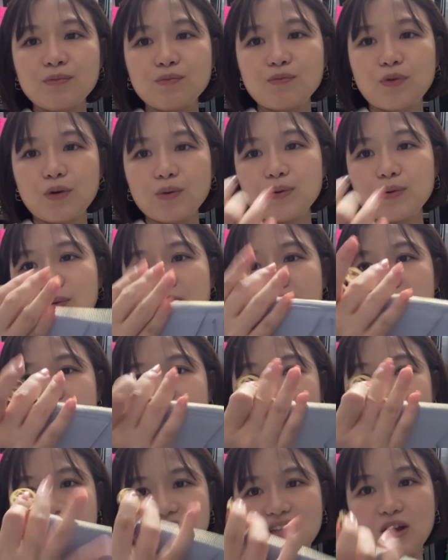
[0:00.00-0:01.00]
probably
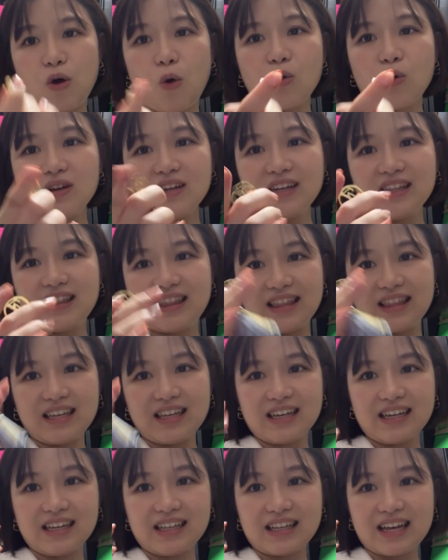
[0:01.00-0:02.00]
this is the only
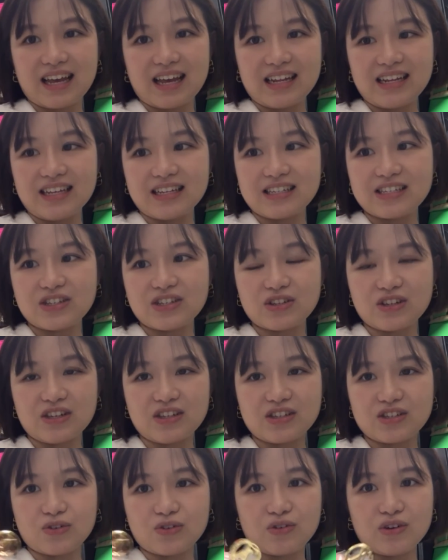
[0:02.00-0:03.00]
thing that
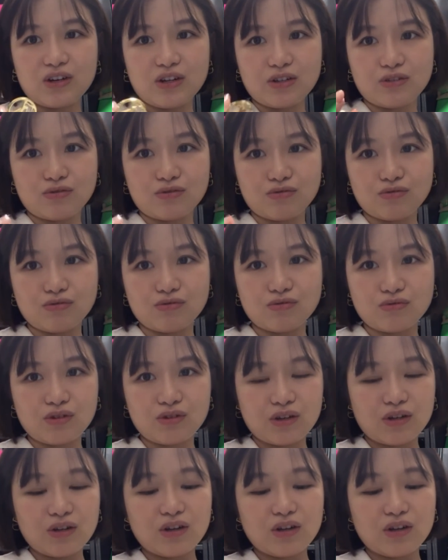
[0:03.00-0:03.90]
is going to,